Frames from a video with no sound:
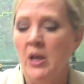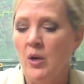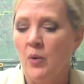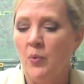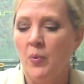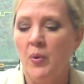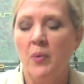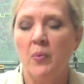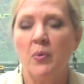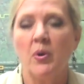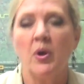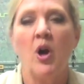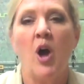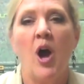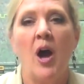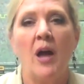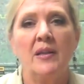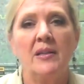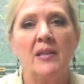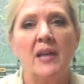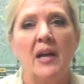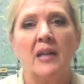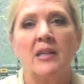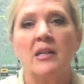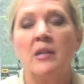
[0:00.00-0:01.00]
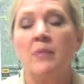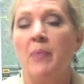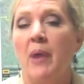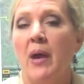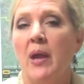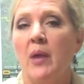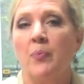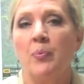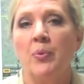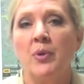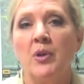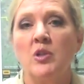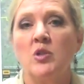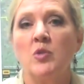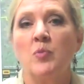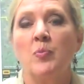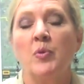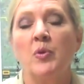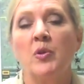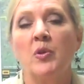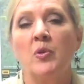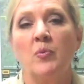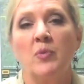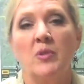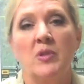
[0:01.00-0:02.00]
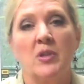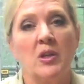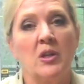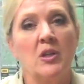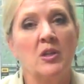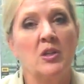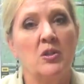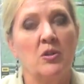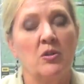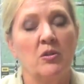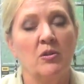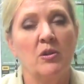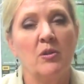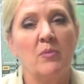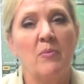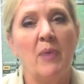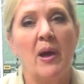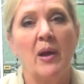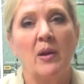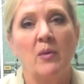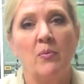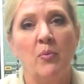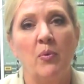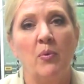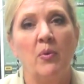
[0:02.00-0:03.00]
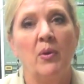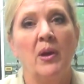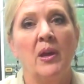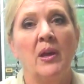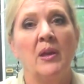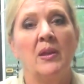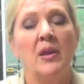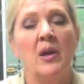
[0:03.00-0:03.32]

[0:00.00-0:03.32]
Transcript: We were contacted by a principal that was concerned about a boy